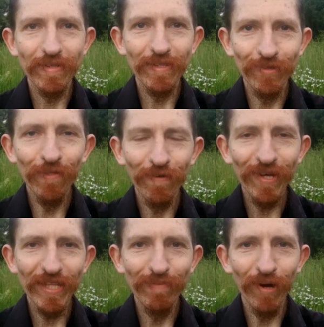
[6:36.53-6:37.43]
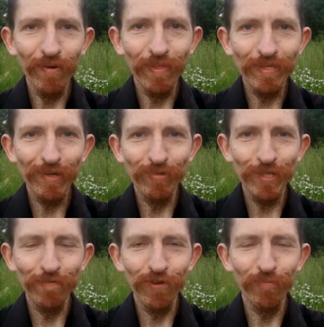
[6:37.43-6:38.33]
don't forget about this
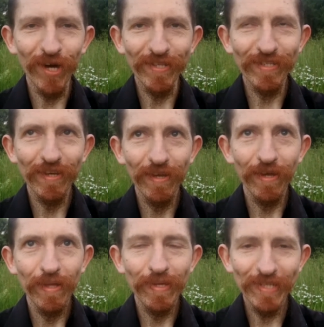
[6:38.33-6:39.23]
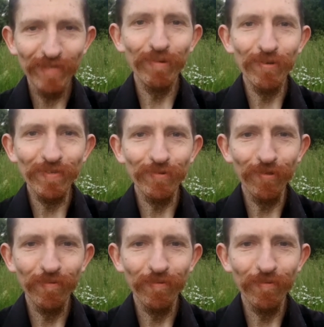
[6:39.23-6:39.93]
option of your mind. This can be useful.